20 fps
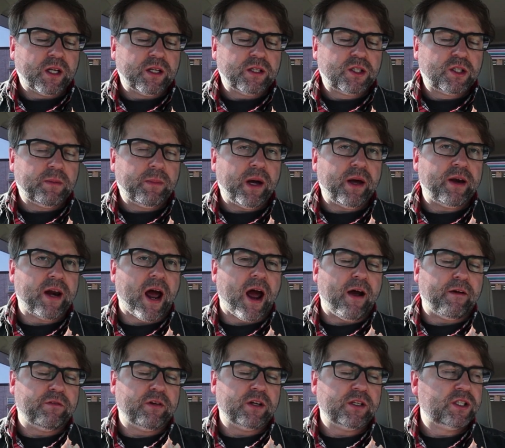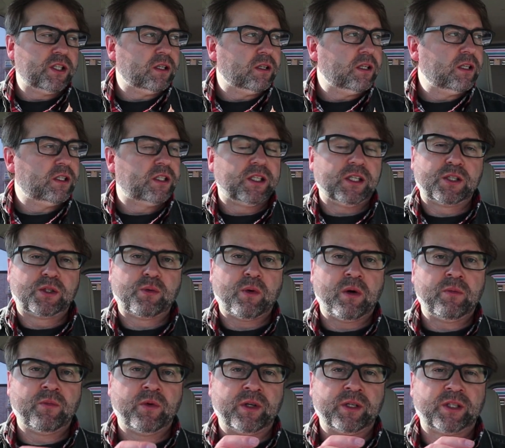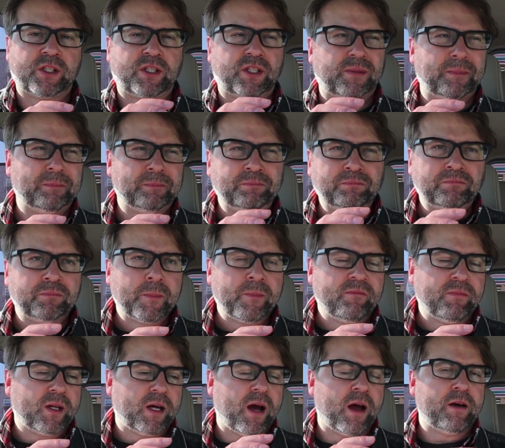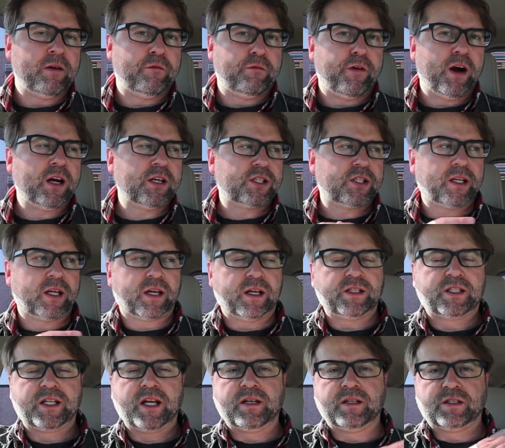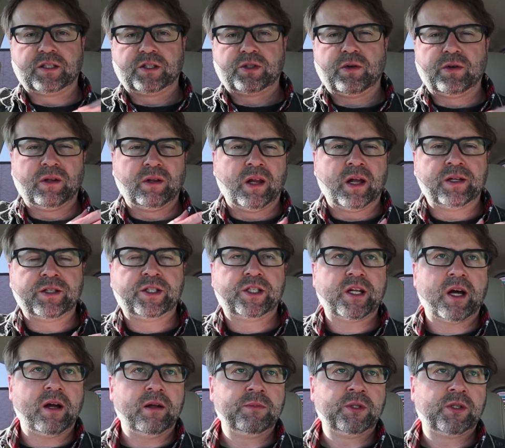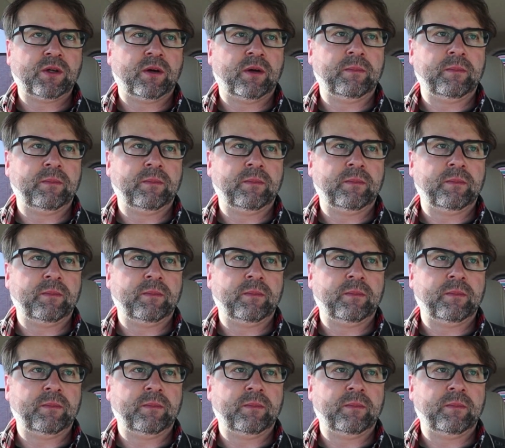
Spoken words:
It's about average. At least this one was kind of fresh. Like I said, it's sort of lunchtime, so